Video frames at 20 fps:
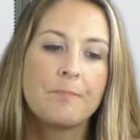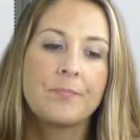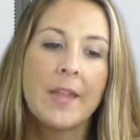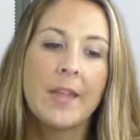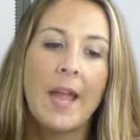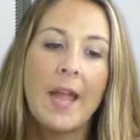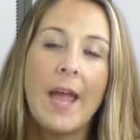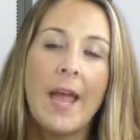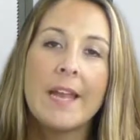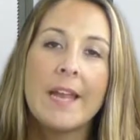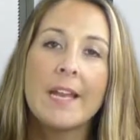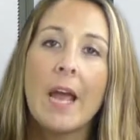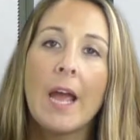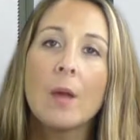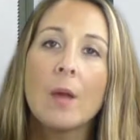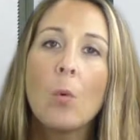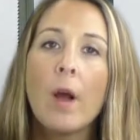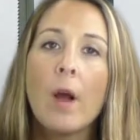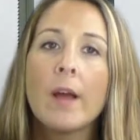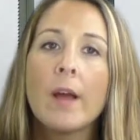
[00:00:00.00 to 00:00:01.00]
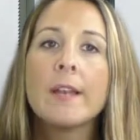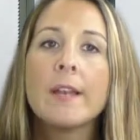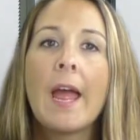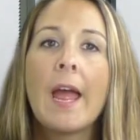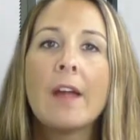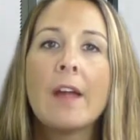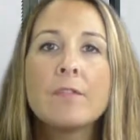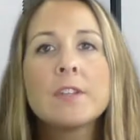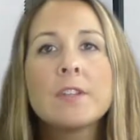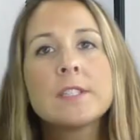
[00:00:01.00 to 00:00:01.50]
And I want
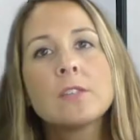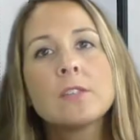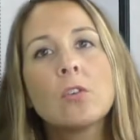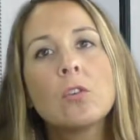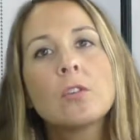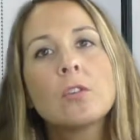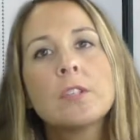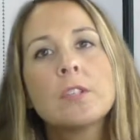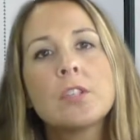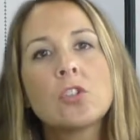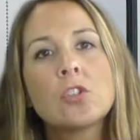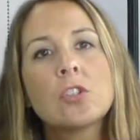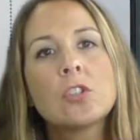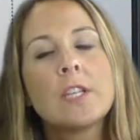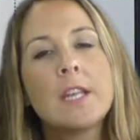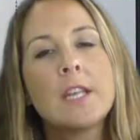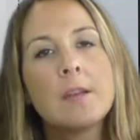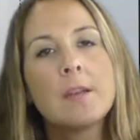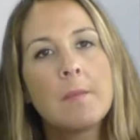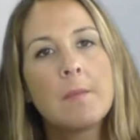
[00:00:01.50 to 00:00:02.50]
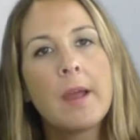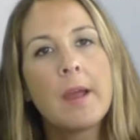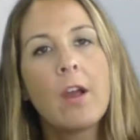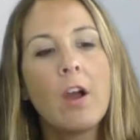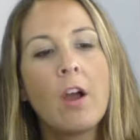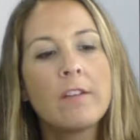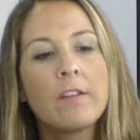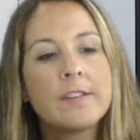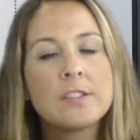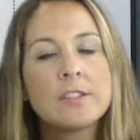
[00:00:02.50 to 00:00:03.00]
every single clinician in my
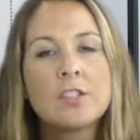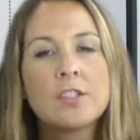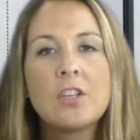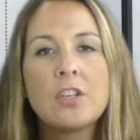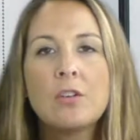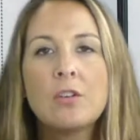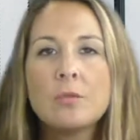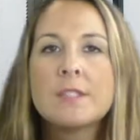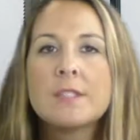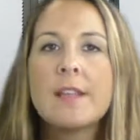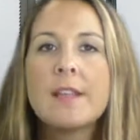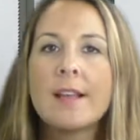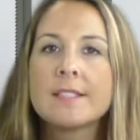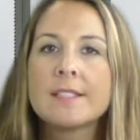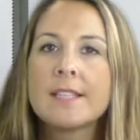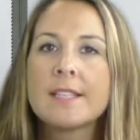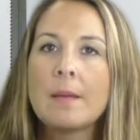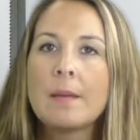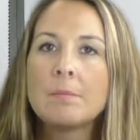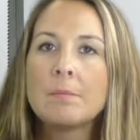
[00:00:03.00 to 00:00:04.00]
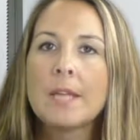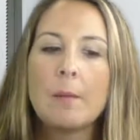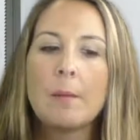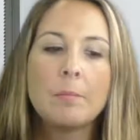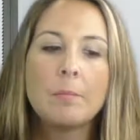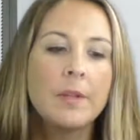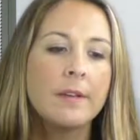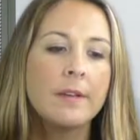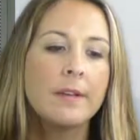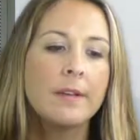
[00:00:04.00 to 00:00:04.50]
office to use that same
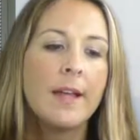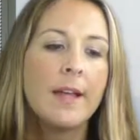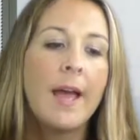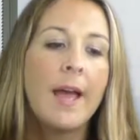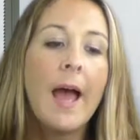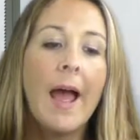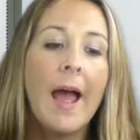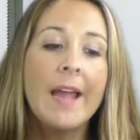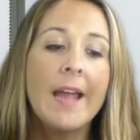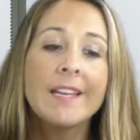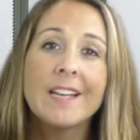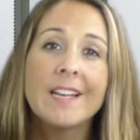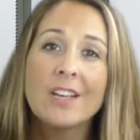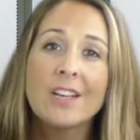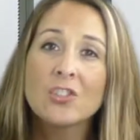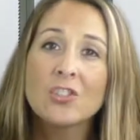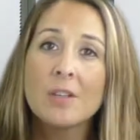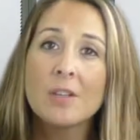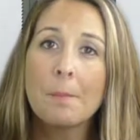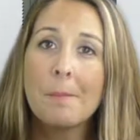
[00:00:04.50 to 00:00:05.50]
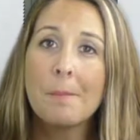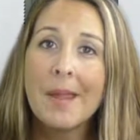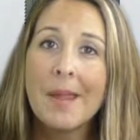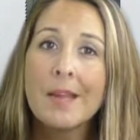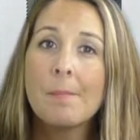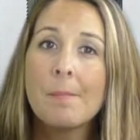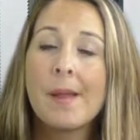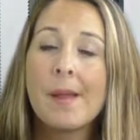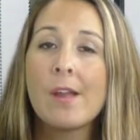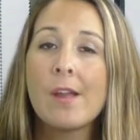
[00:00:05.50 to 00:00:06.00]
template. I can actually make
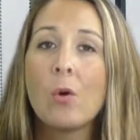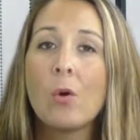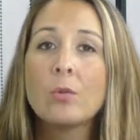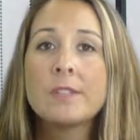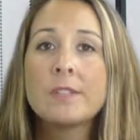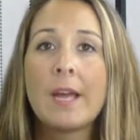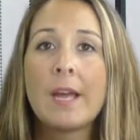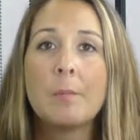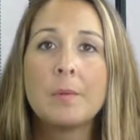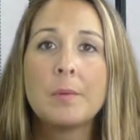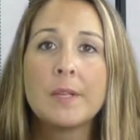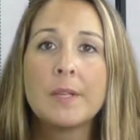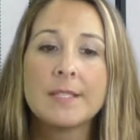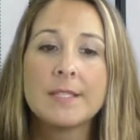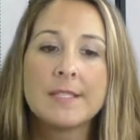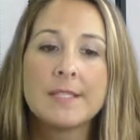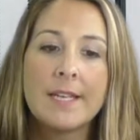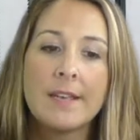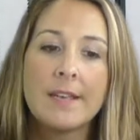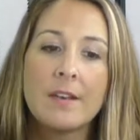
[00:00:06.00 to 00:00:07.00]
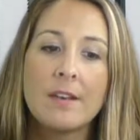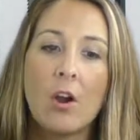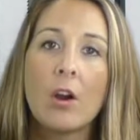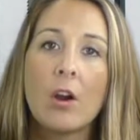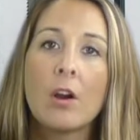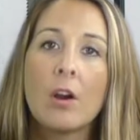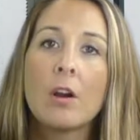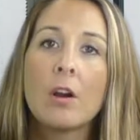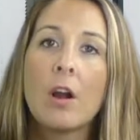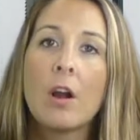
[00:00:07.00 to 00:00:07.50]
my own templates in
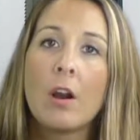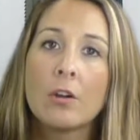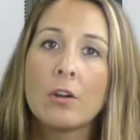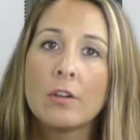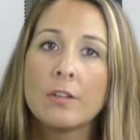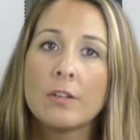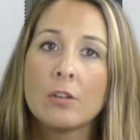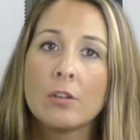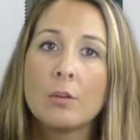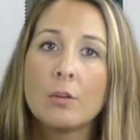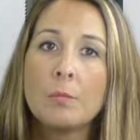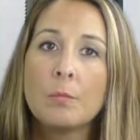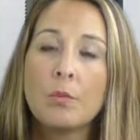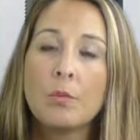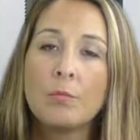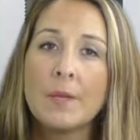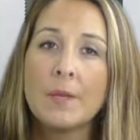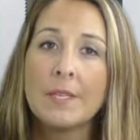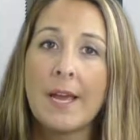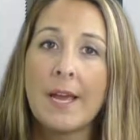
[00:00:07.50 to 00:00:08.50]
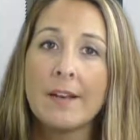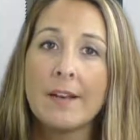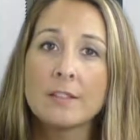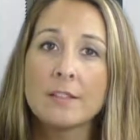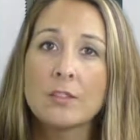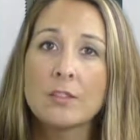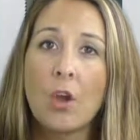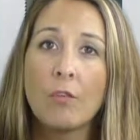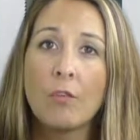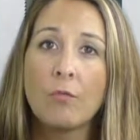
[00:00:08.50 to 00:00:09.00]
our clinical movement data
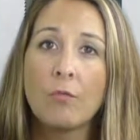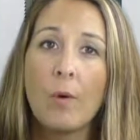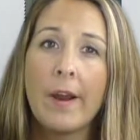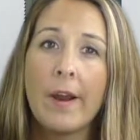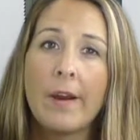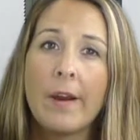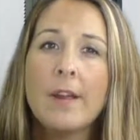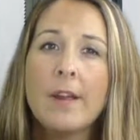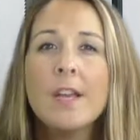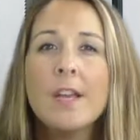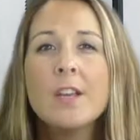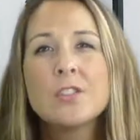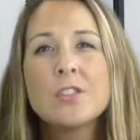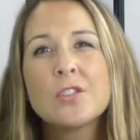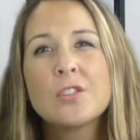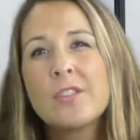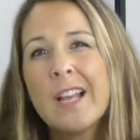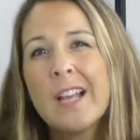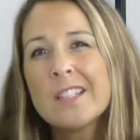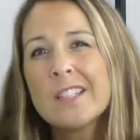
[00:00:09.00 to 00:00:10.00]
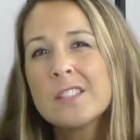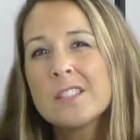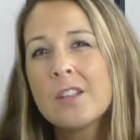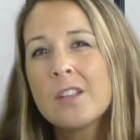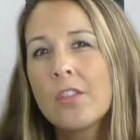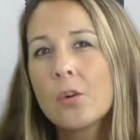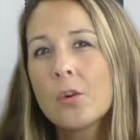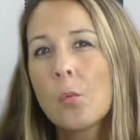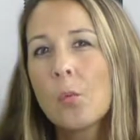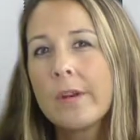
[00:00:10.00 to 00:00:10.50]
software. So that's
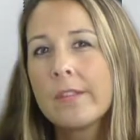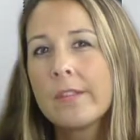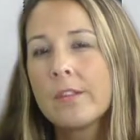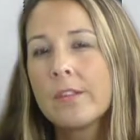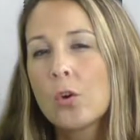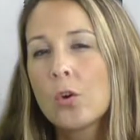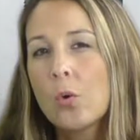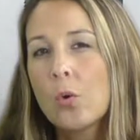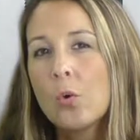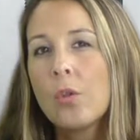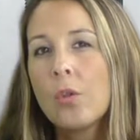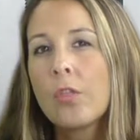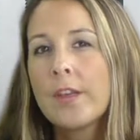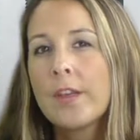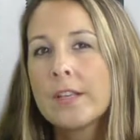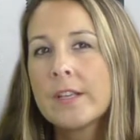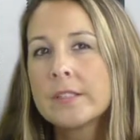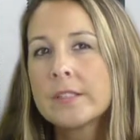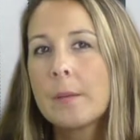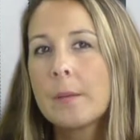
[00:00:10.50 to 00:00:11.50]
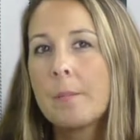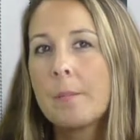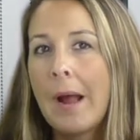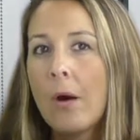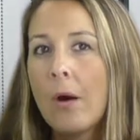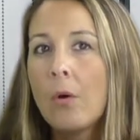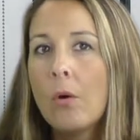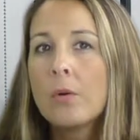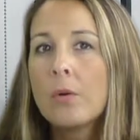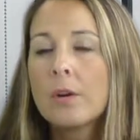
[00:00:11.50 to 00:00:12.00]
another one of the cool things
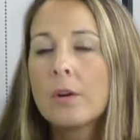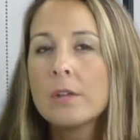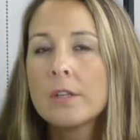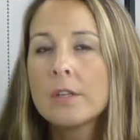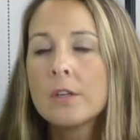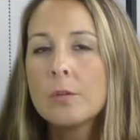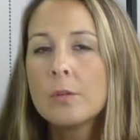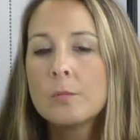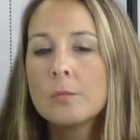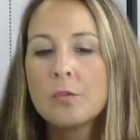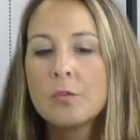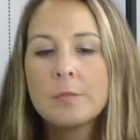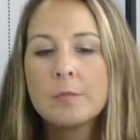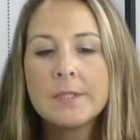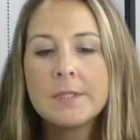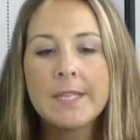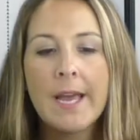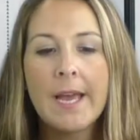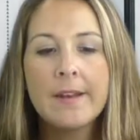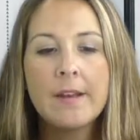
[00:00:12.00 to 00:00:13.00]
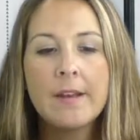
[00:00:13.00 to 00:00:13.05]
about clinical movement data